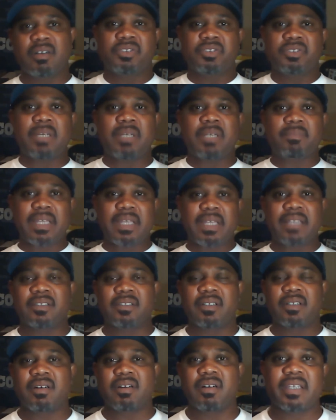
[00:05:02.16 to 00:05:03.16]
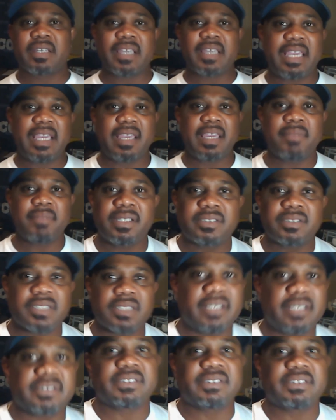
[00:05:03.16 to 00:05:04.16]
jumped out the car, came in,
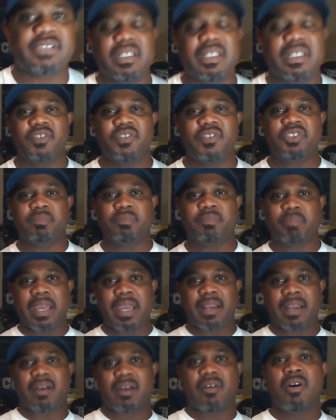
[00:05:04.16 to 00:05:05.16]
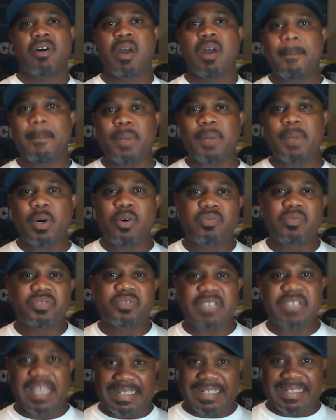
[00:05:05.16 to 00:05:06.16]
turned the television back on. Boom,
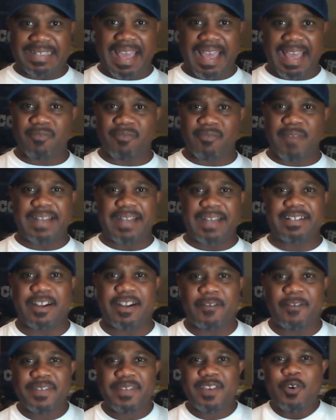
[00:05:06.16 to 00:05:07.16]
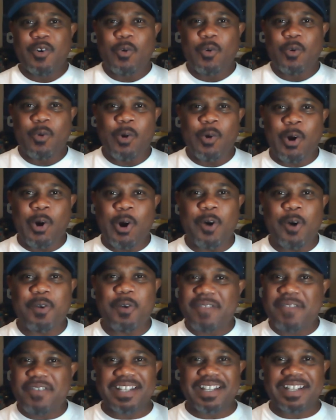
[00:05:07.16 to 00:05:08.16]
sat down right there. Woo,
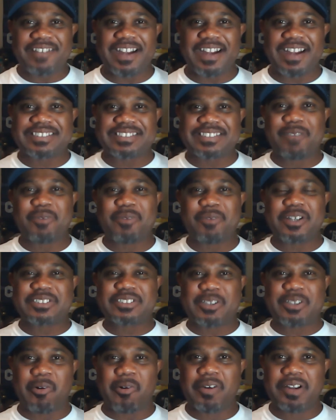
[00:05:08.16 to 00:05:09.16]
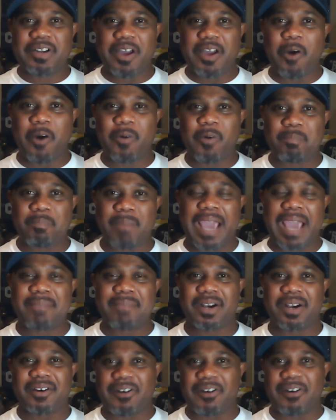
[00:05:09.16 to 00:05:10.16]
we better get ready to see what's going on with Mike
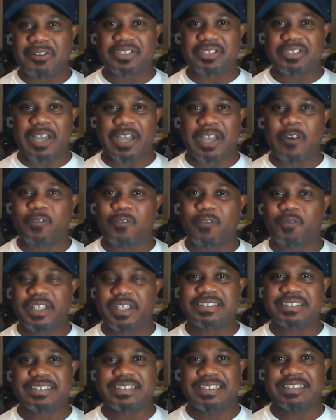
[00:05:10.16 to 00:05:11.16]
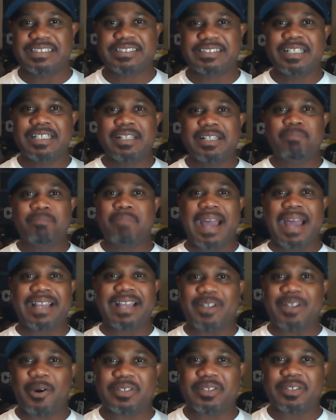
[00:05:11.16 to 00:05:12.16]
McCarthy's offense and this Mike
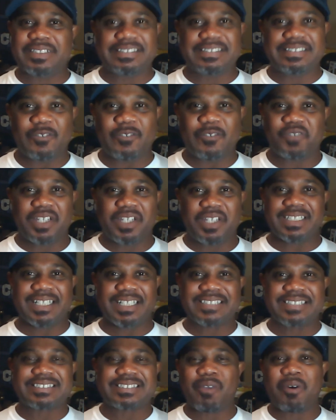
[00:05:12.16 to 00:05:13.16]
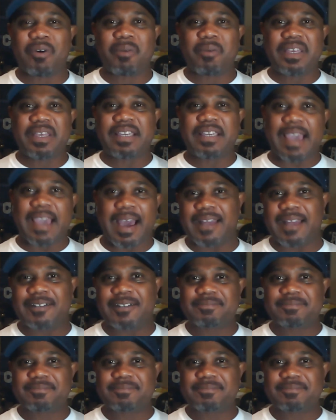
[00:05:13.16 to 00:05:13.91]
Nolan defense. Let's see what we got.